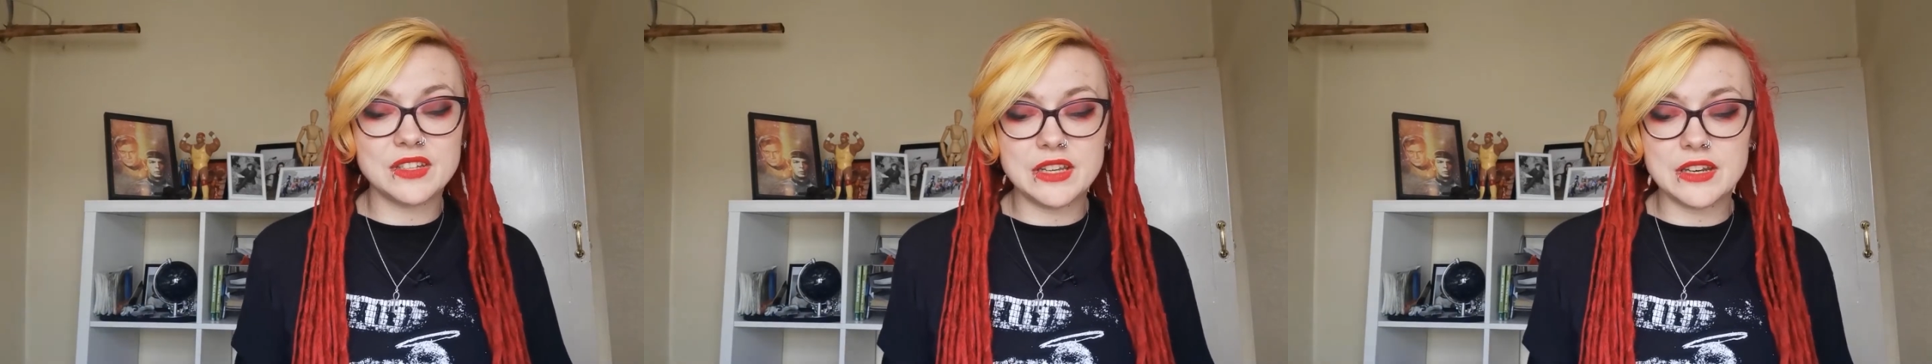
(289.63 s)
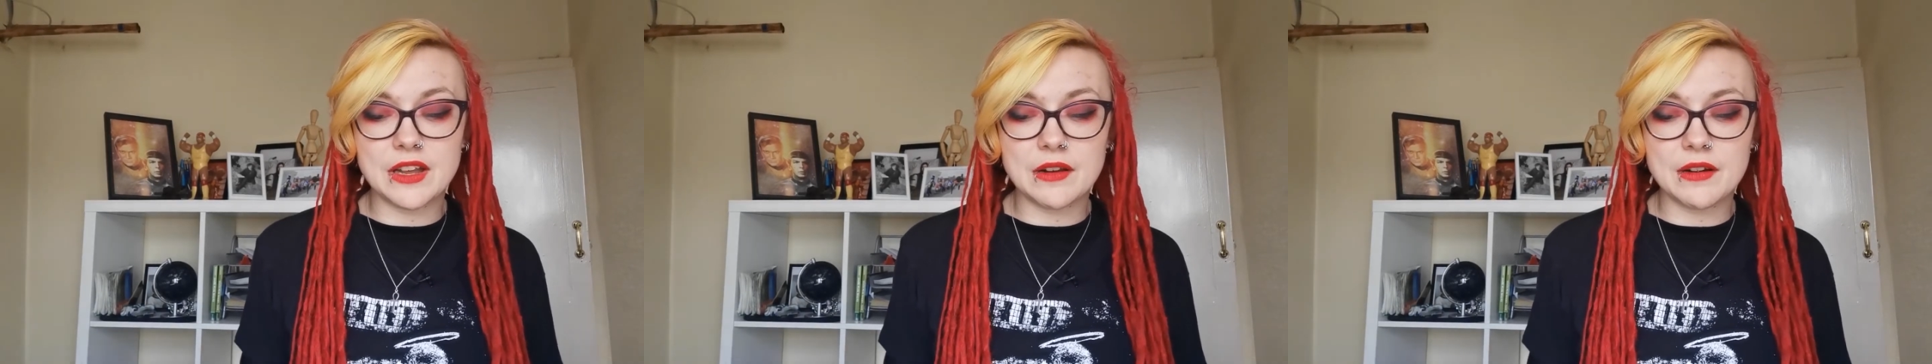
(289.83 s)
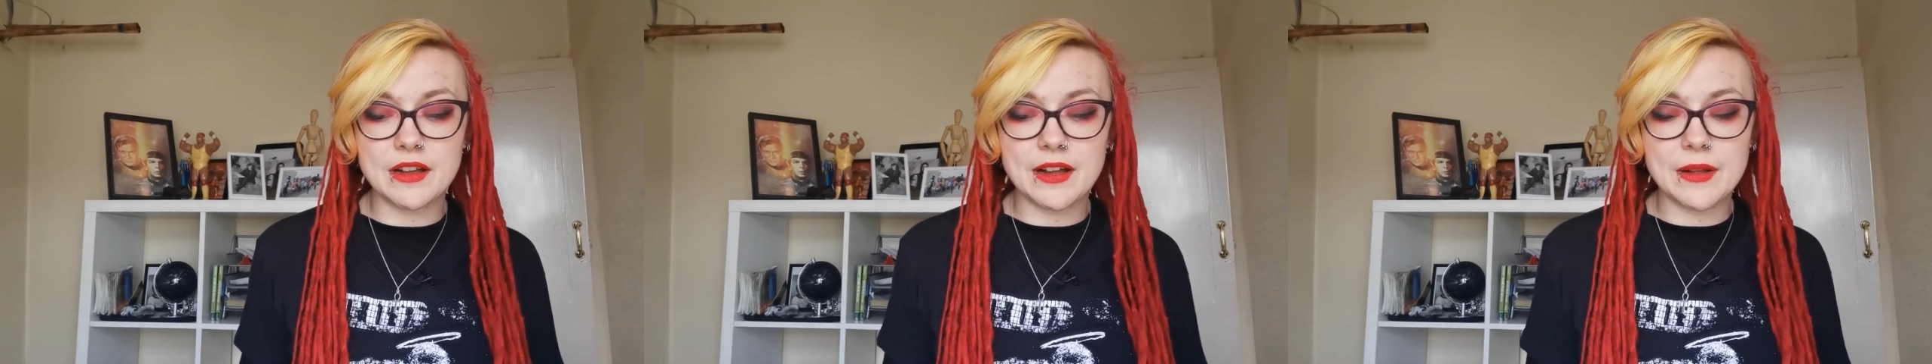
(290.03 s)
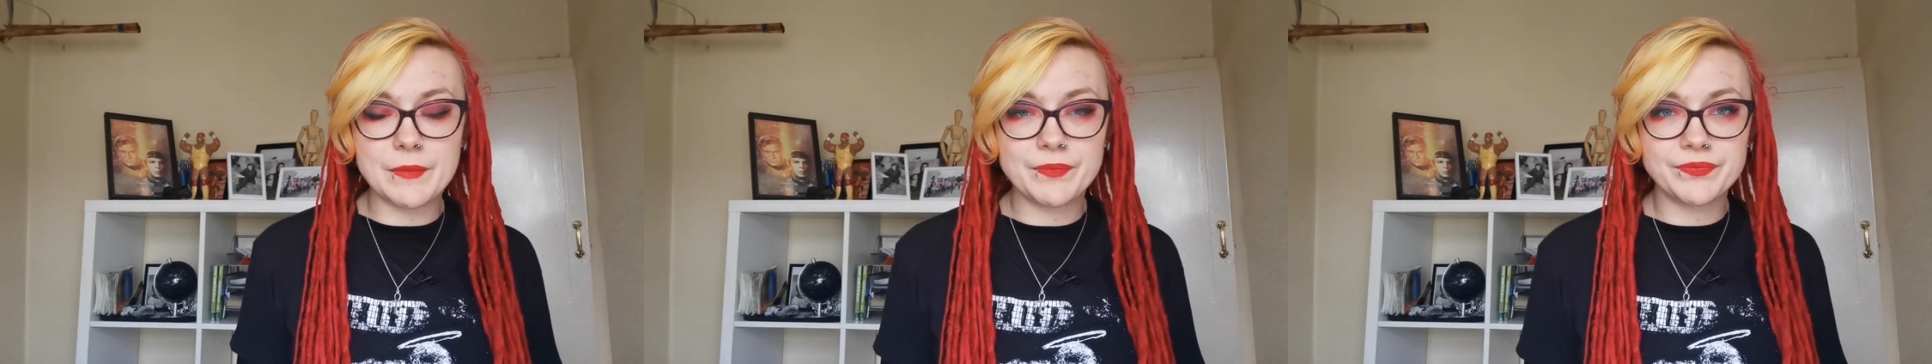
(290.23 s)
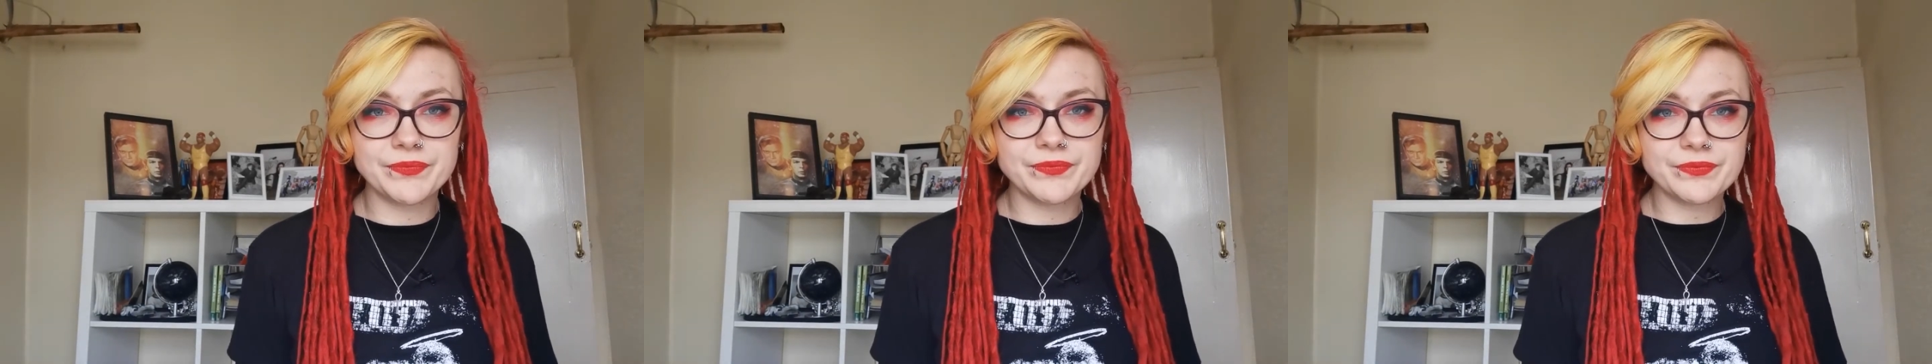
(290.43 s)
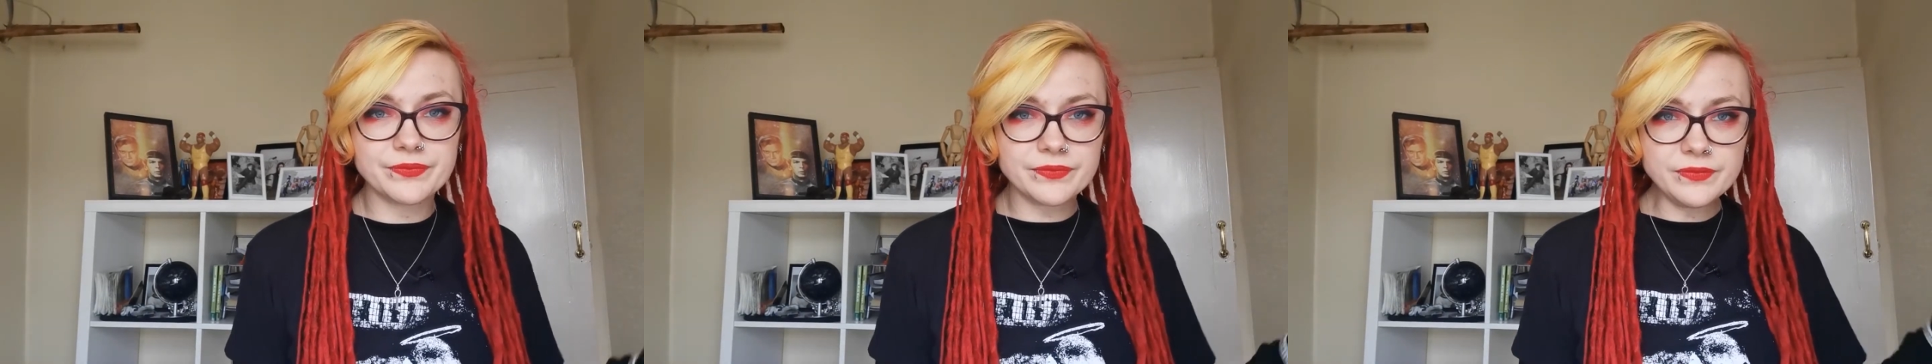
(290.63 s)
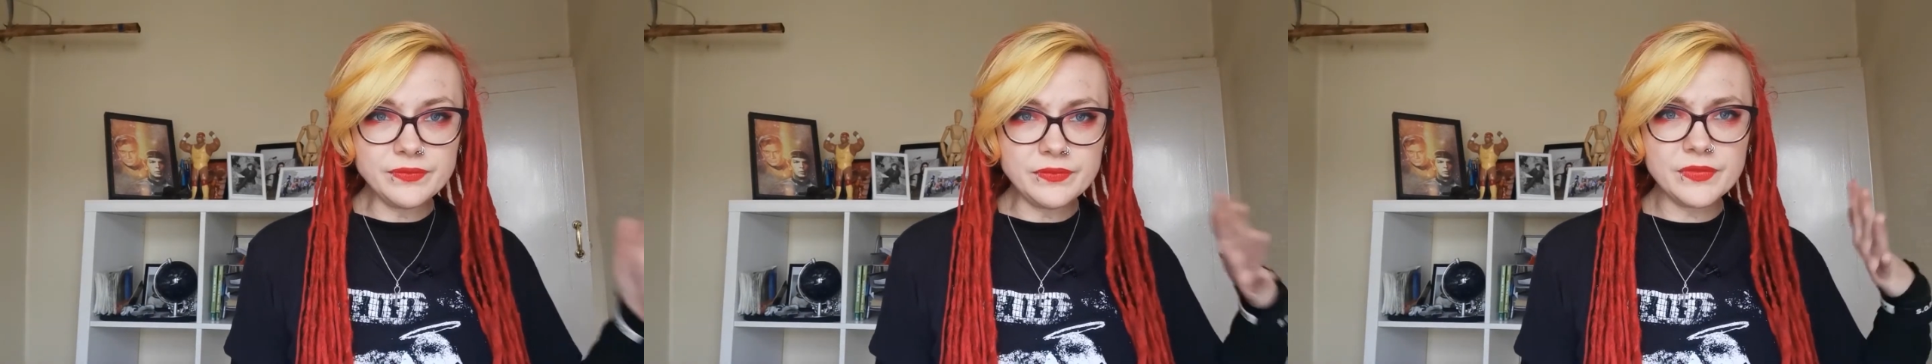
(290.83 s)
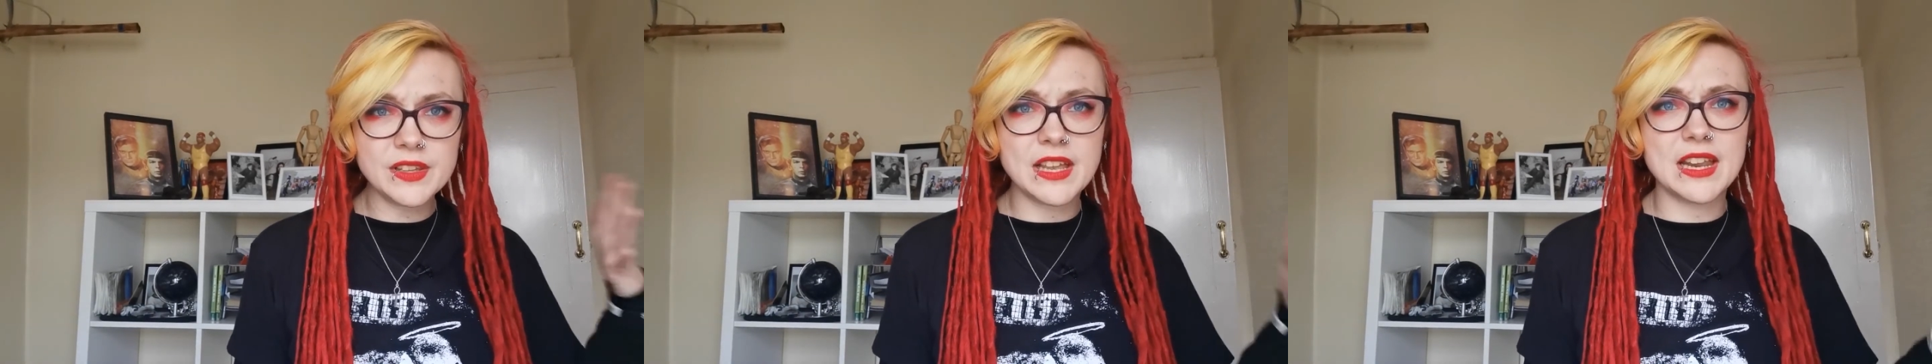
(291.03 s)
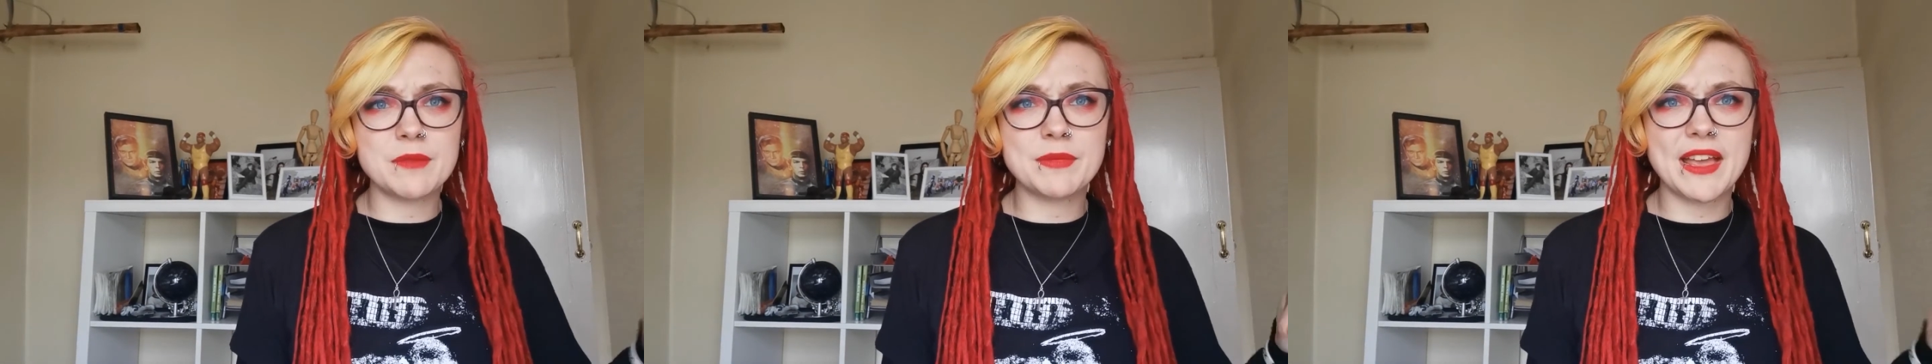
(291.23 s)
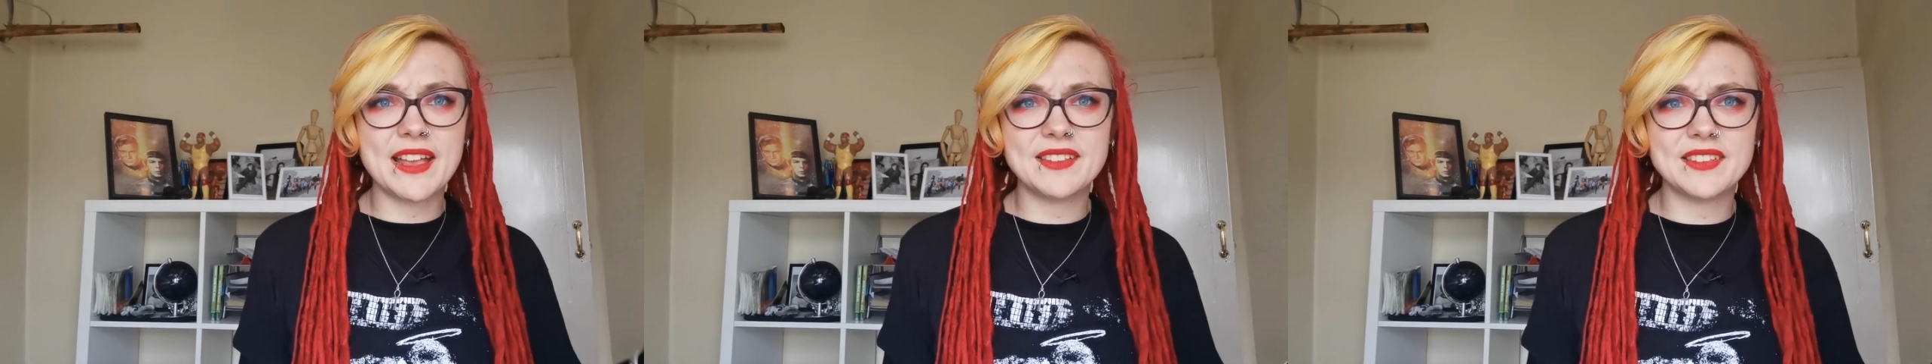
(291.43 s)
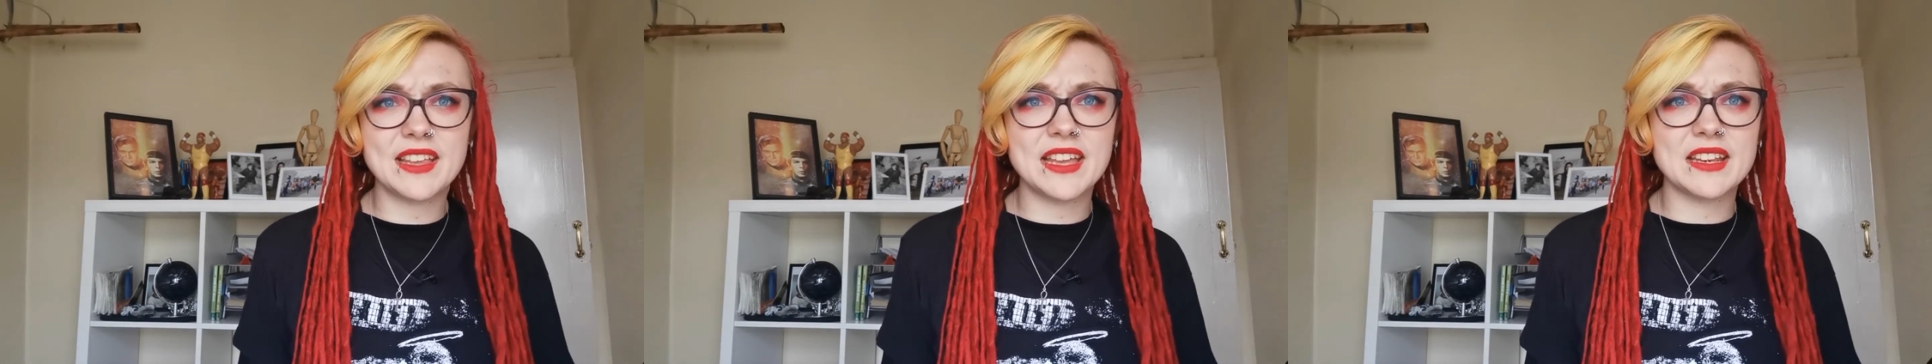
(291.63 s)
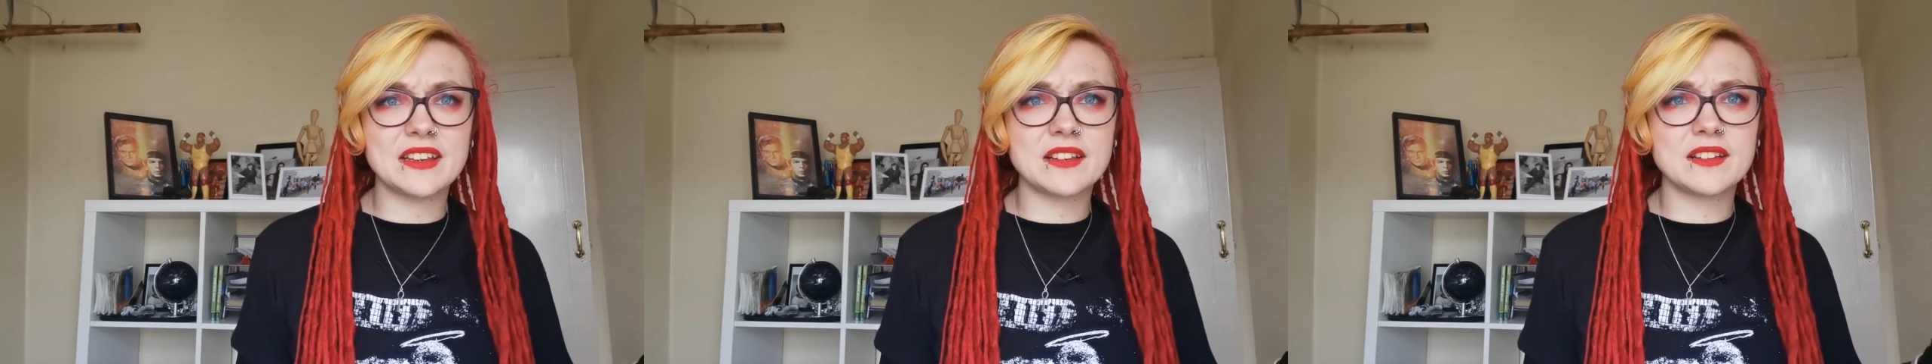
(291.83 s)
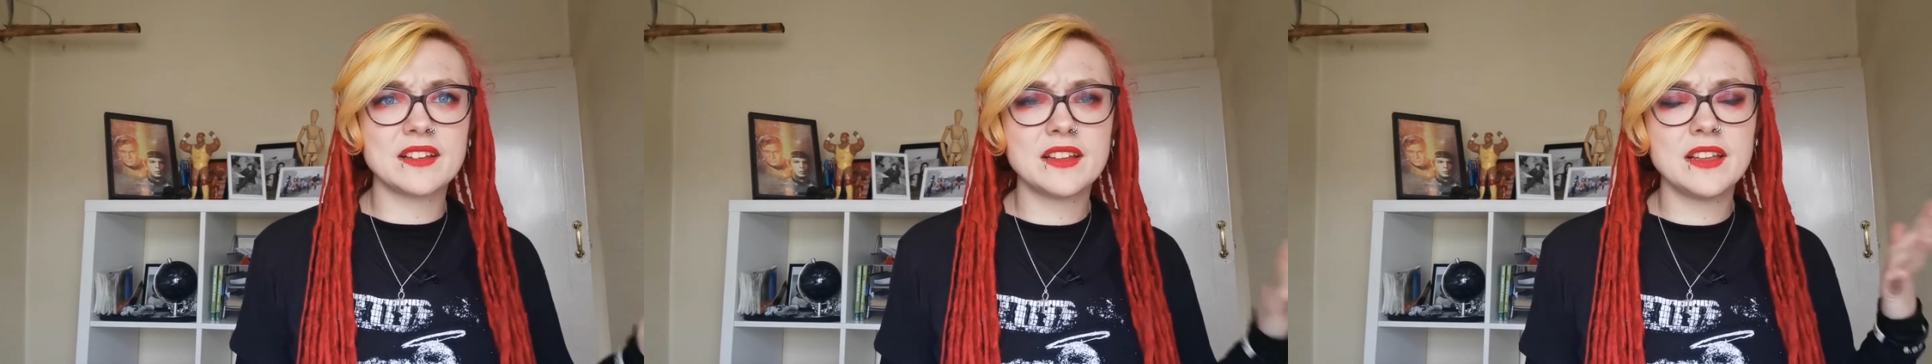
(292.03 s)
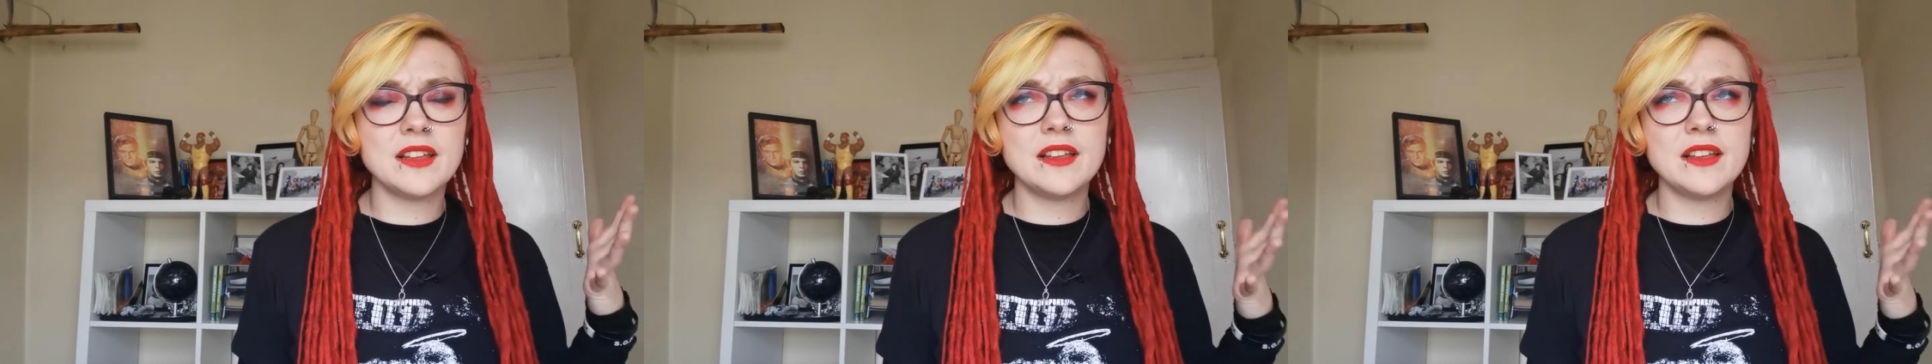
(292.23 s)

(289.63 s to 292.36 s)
like, and I'm guessing